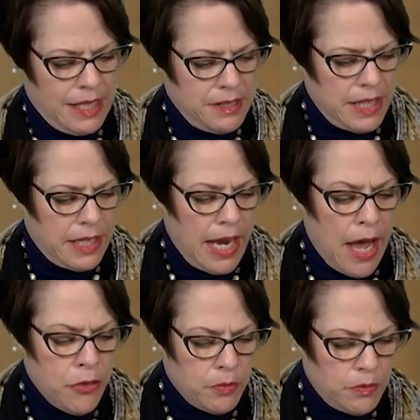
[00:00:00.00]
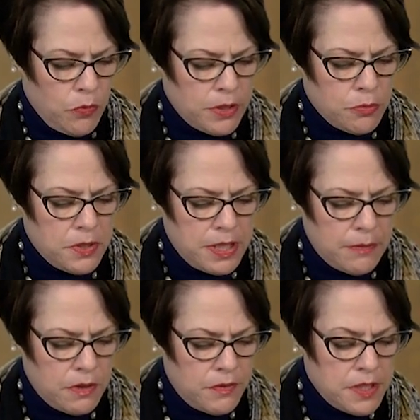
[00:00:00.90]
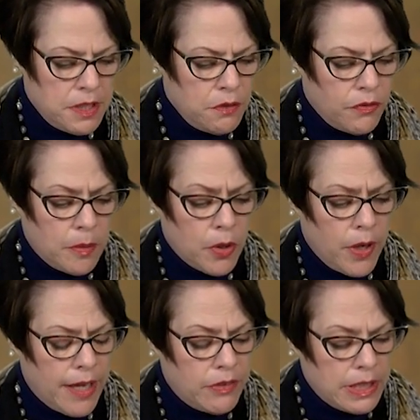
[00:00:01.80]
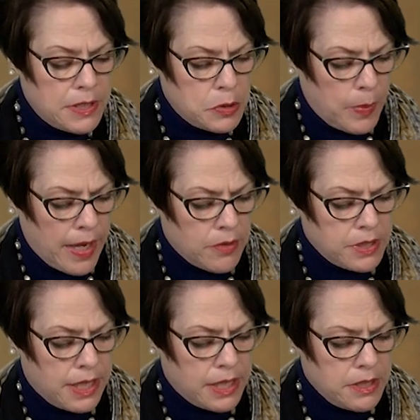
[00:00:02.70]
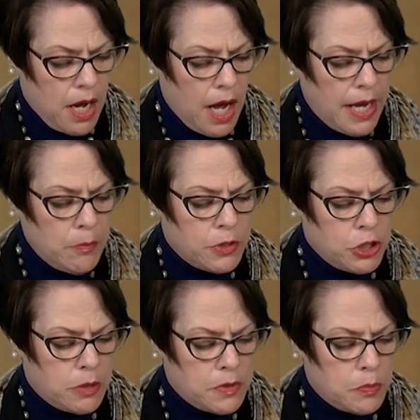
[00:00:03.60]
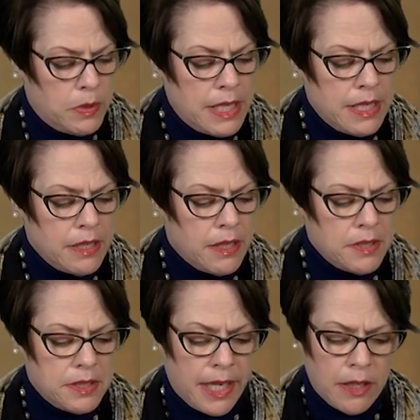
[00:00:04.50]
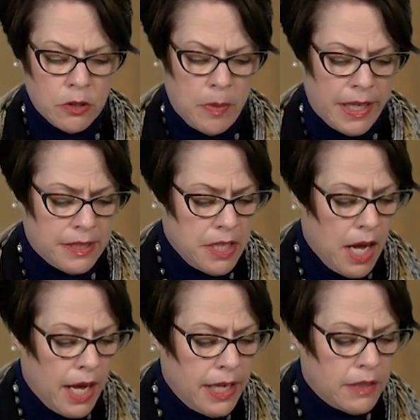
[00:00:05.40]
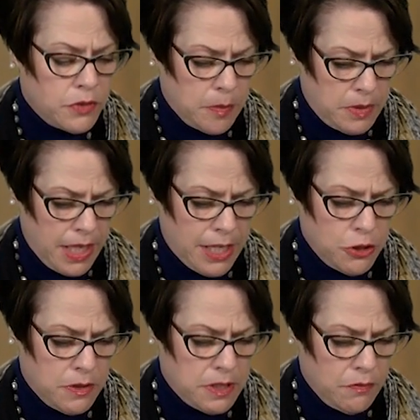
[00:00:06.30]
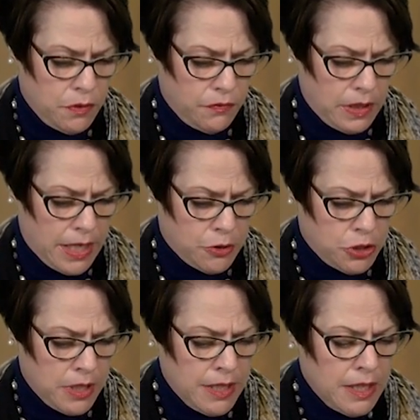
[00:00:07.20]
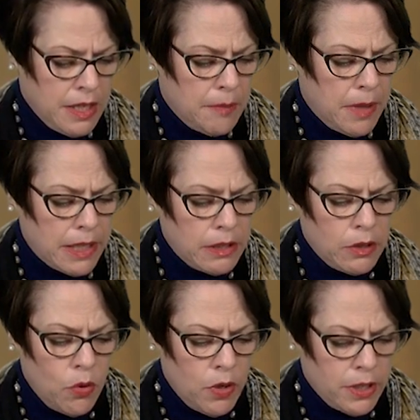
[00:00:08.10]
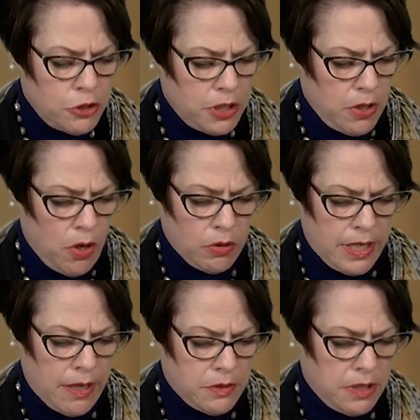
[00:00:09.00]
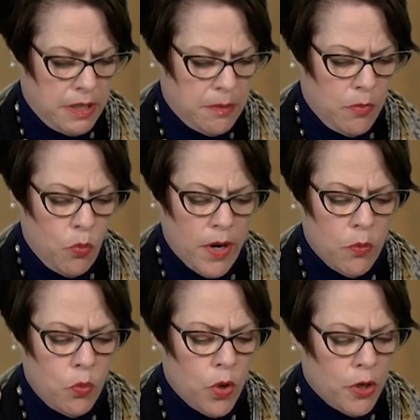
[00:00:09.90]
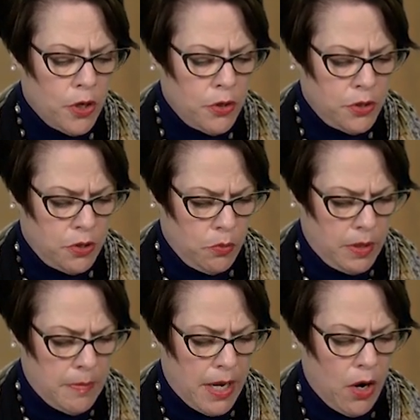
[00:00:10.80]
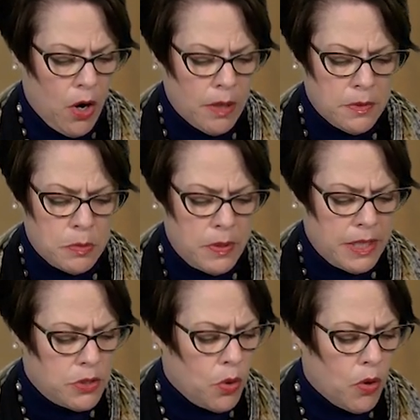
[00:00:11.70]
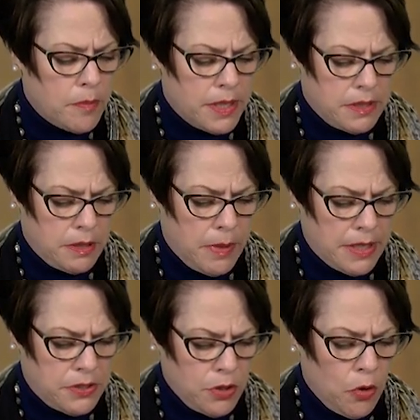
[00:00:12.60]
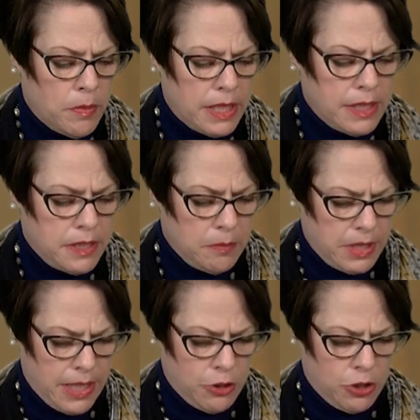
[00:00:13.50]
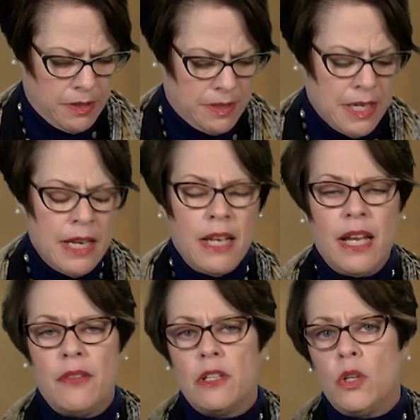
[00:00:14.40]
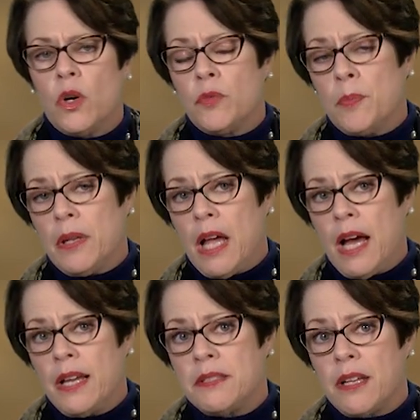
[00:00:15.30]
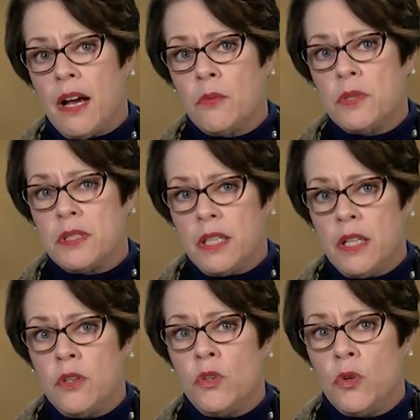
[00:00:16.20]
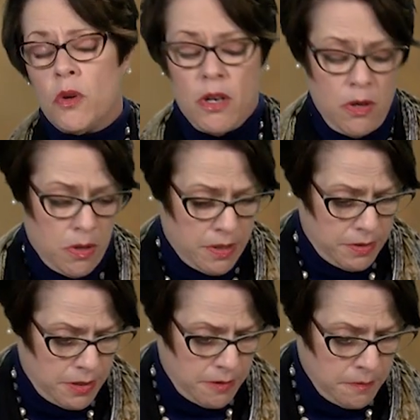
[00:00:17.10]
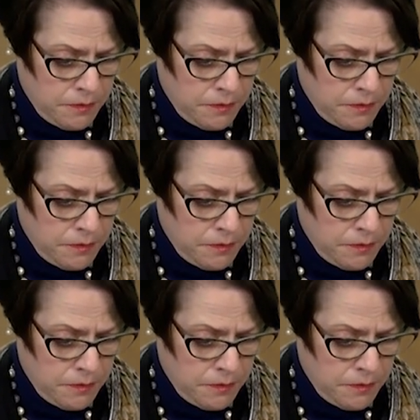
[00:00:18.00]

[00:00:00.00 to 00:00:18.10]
St. Catherine once received a visit from her heavenly spouse at a time when she was being assailed by a tide of temptations of the flesh. My Lord, she called out to him, Where were you when my heart was being tormented by so many temptations? And the Lord replies, I was in your heart.